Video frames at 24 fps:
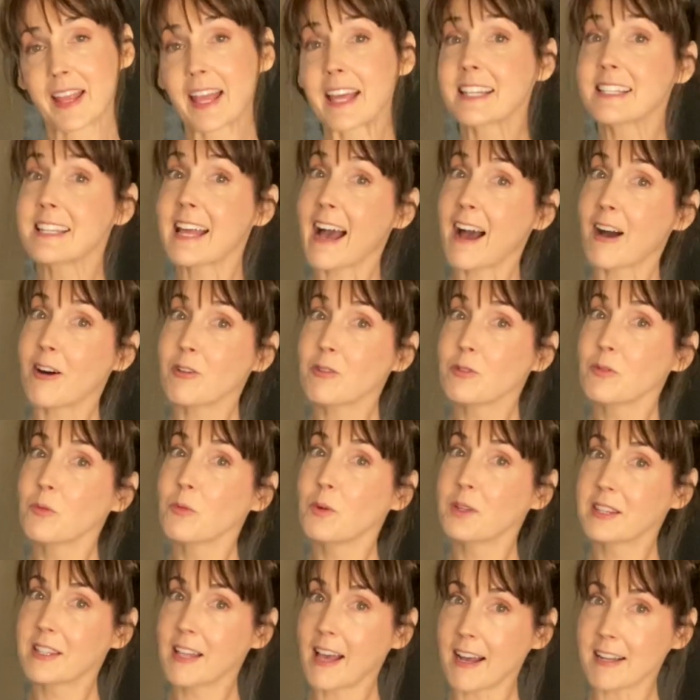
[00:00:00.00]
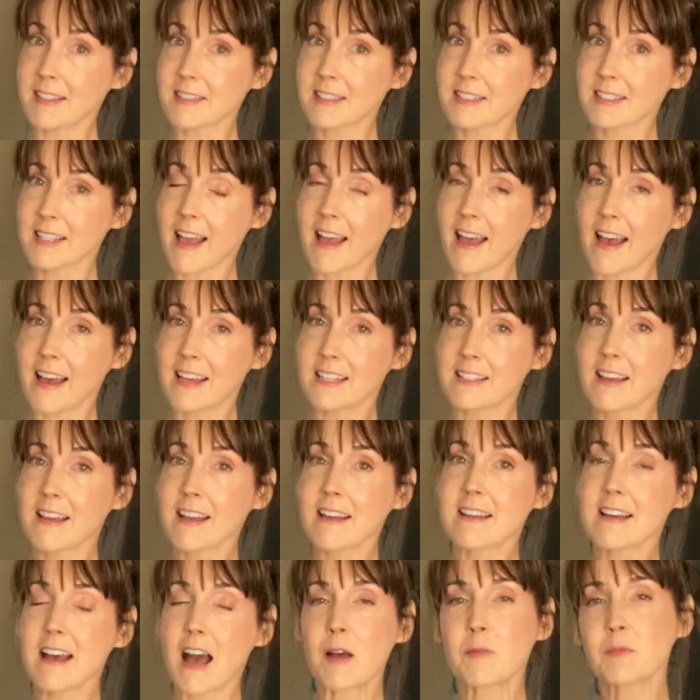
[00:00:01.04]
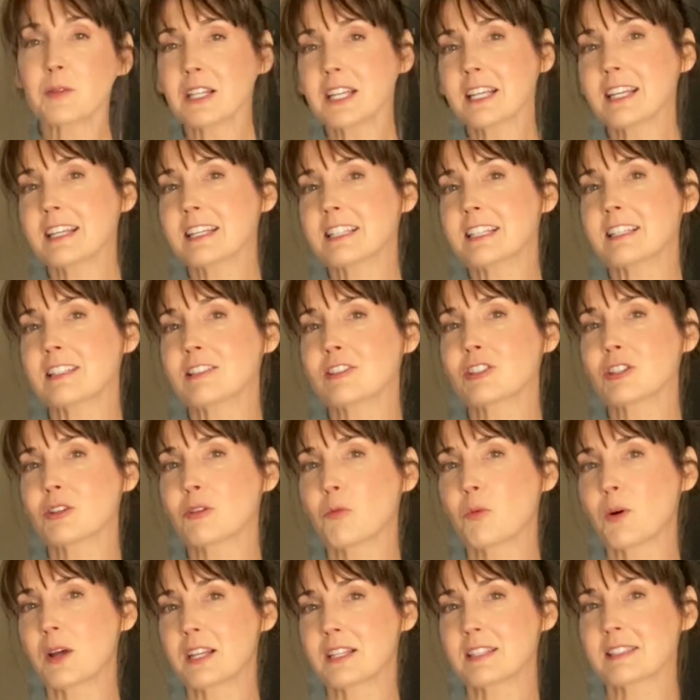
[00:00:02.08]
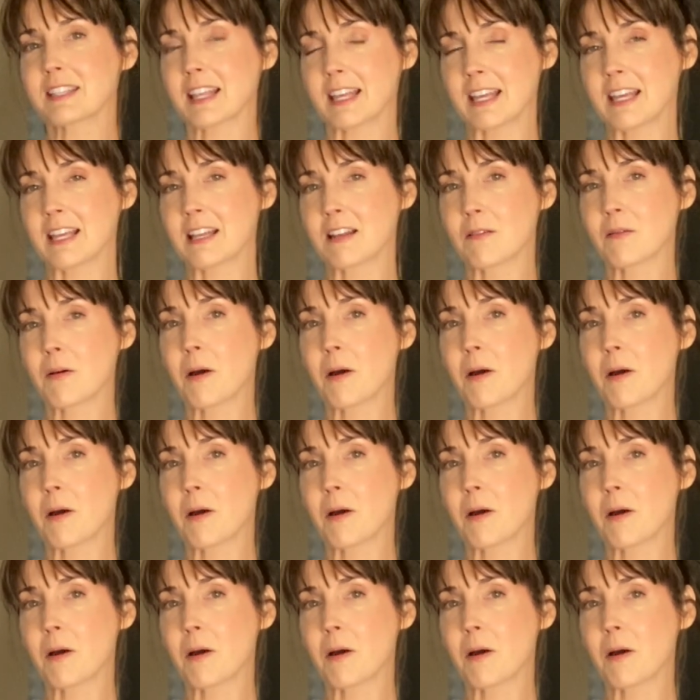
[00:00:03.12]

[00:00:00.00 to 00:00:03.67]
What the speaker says: Now, with that said, I'm going to get into what is in